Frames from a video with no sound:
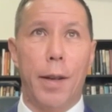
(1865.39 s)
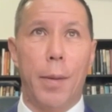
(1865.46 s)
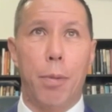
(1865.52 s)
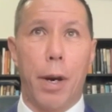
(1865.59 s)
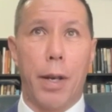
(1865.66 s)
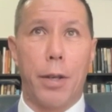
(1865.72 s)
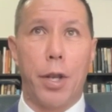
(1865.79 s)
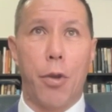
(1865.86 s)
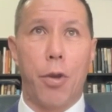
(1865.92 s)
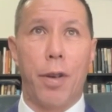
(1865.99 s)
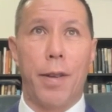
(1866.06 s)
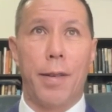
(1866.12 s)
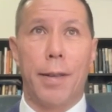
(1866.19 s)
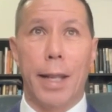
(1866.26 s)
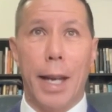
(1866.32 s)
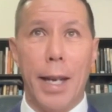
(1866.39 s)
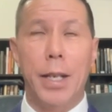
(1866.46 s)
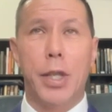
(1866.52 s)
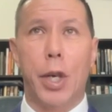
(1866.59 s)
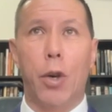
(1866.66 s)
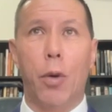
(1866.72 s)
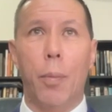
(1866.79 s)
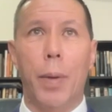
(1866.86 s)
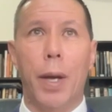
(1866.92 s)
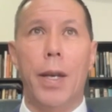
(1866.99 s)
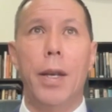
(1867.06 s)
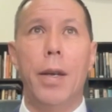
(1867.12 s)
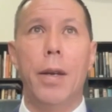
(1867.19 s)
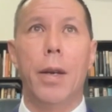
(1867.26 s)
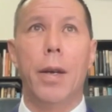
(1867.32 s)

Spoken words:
practitioners, they tell me